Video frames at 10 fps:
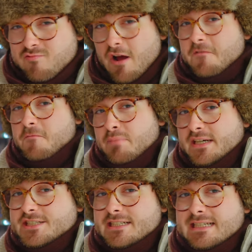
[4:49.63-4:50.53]
rough
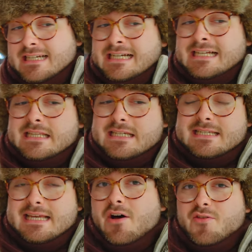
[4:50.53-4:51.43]
budget, the
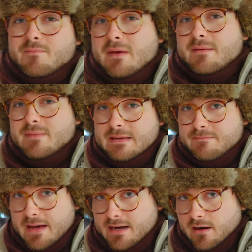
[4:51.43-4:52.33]
south may be
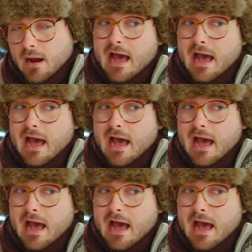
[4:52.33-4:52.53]
better.